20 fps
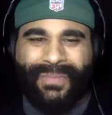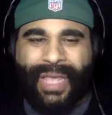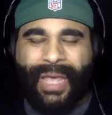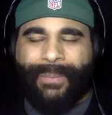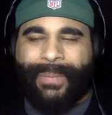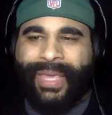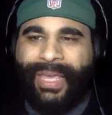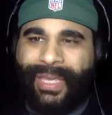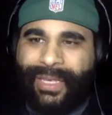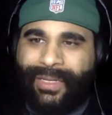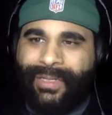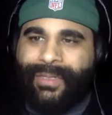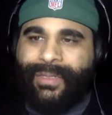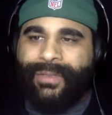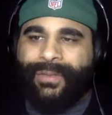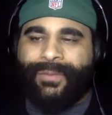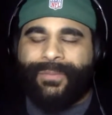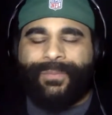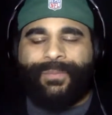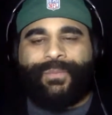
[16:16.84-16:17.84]
I mean,
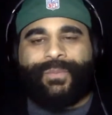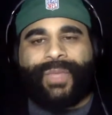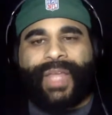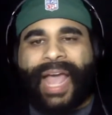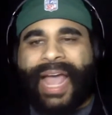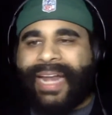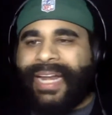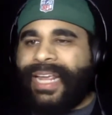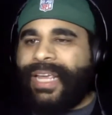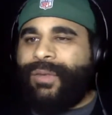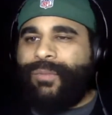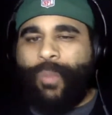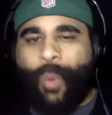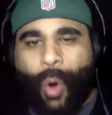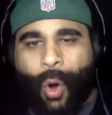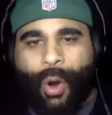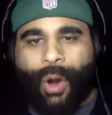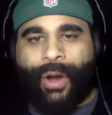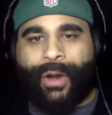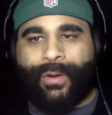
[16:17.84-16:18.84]
I need
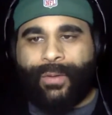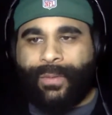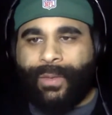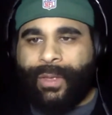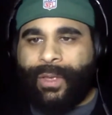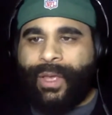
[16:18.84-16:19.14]
more.